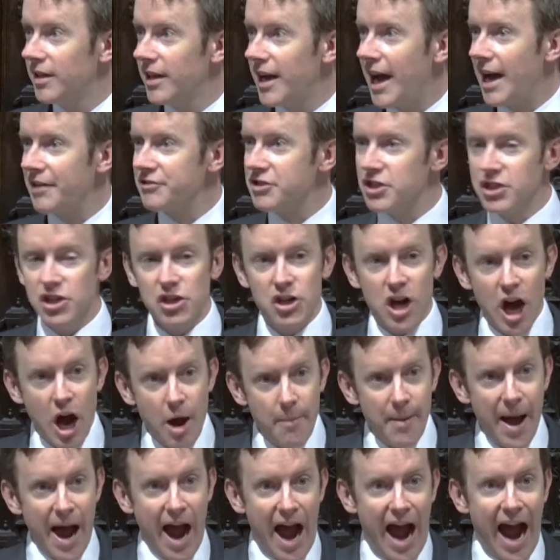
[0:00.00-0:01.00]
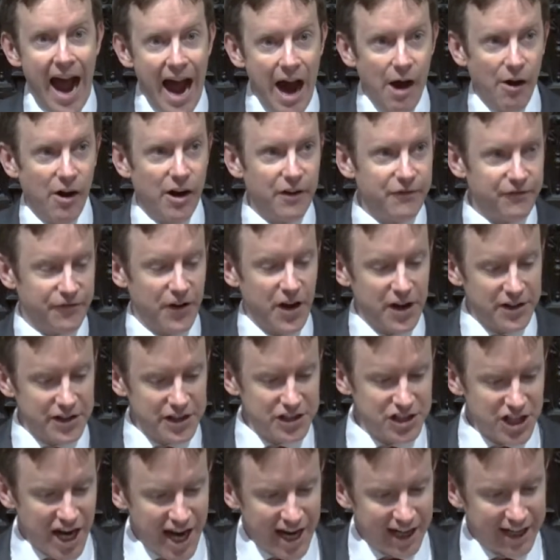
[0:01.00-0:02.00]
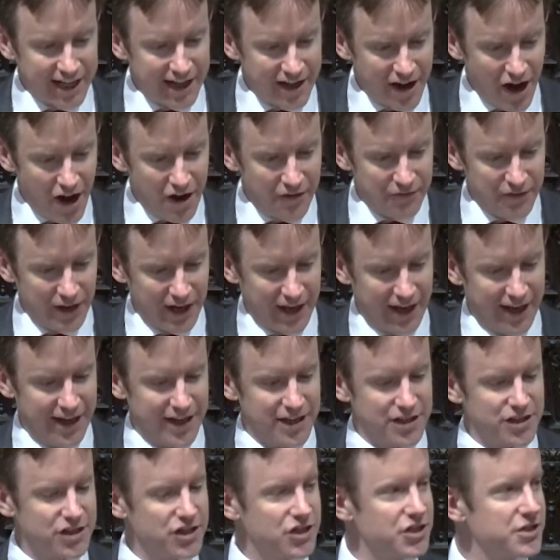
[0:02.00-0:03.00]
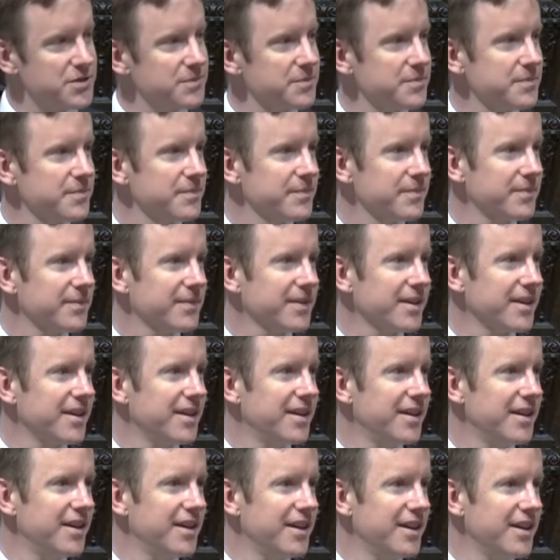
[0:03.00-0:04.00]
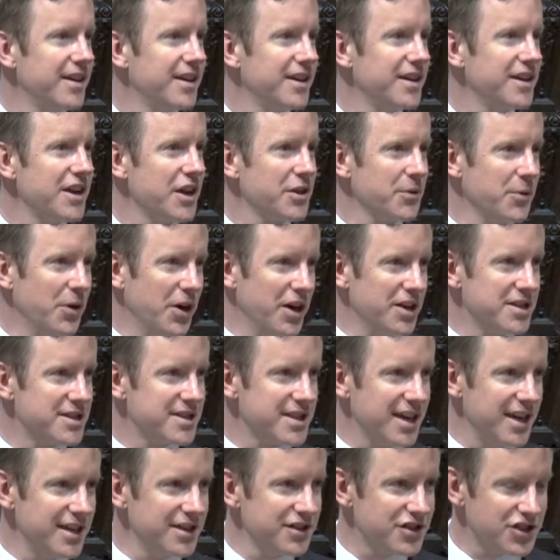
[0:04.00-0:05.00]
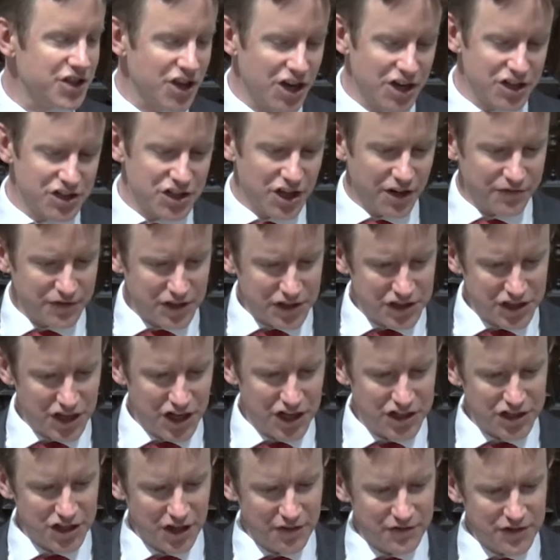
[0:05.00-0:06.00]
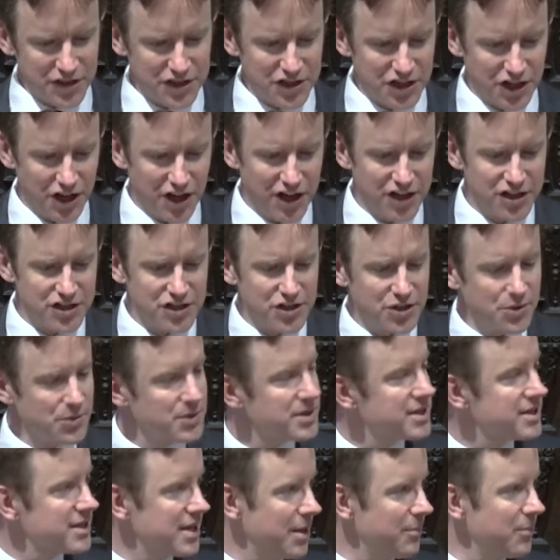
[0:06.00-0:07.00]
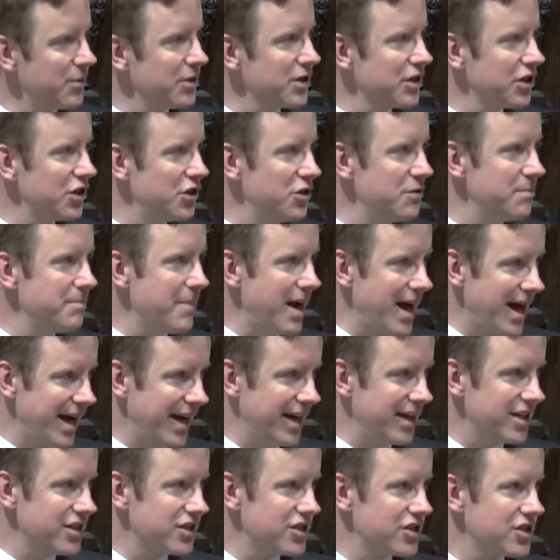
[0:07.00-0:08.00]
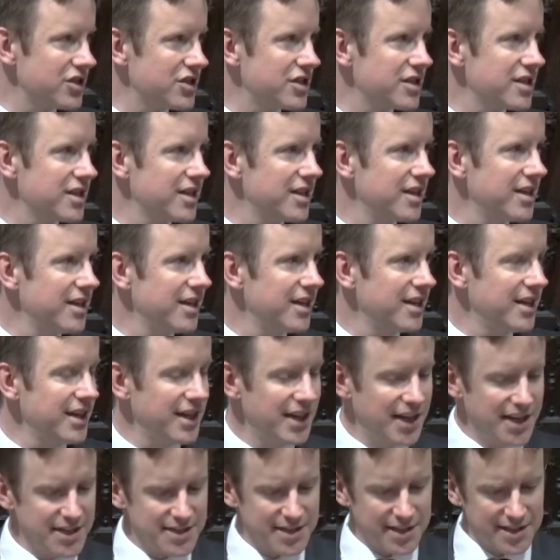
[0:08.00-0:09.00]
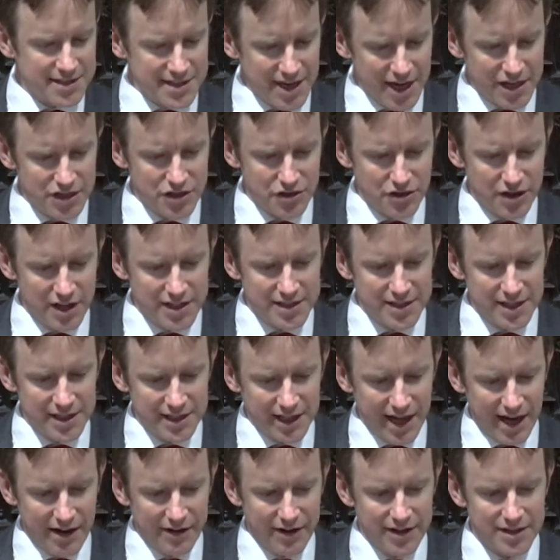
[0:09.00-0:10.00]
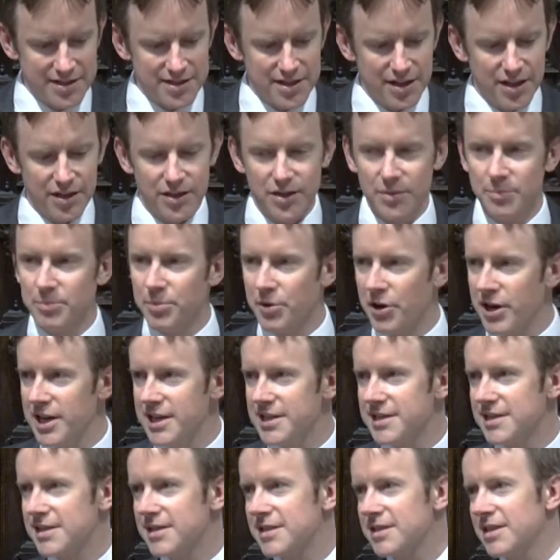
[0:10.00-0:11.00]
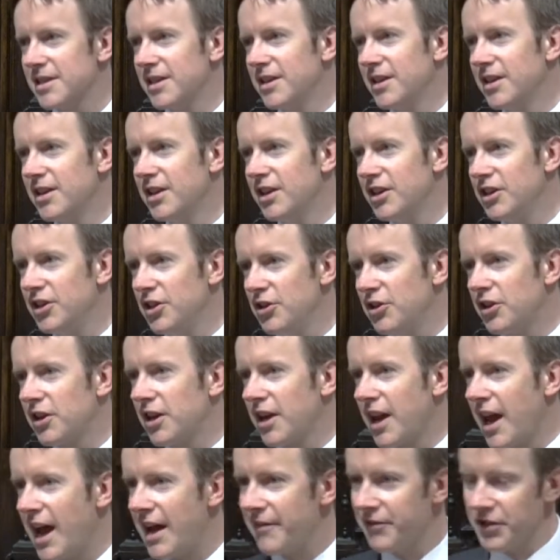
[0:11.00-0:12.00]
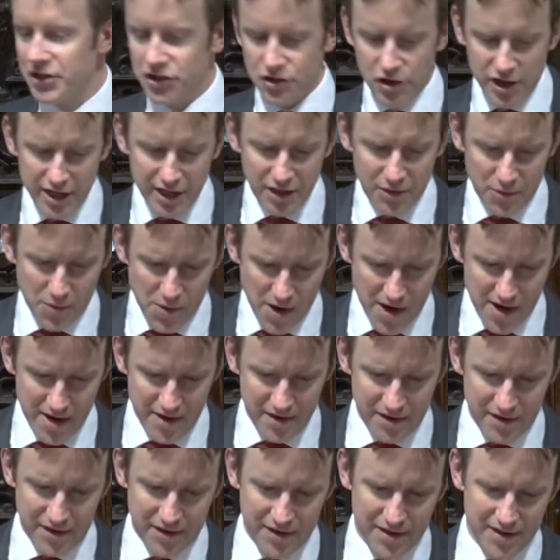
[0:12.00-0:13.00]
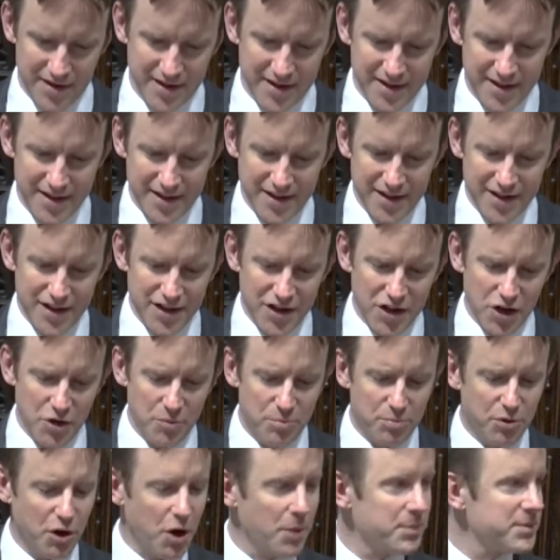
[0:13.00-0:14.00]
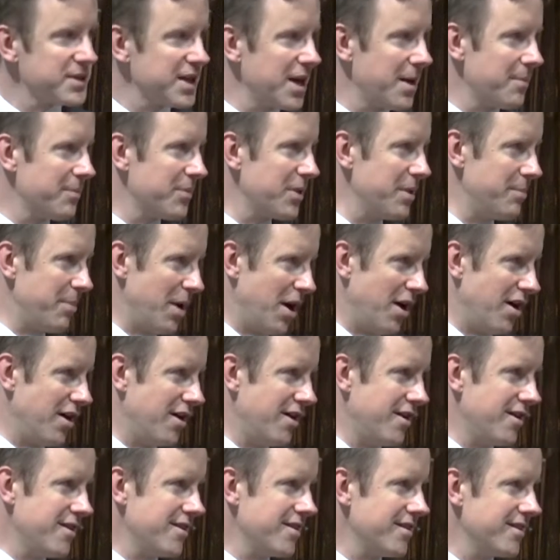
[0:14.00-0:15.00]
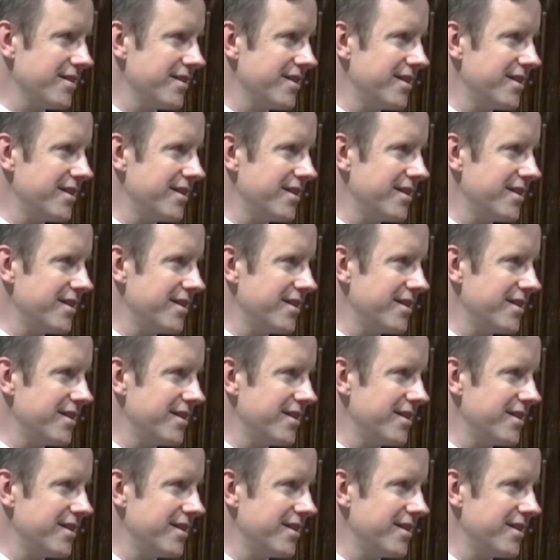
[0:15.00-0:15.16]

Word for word: How did you know about our Father Jack in our village? In other words, in church after church after church, there was someone who matched his exaggerated character. The priest you could have a drink with, who propped up the bar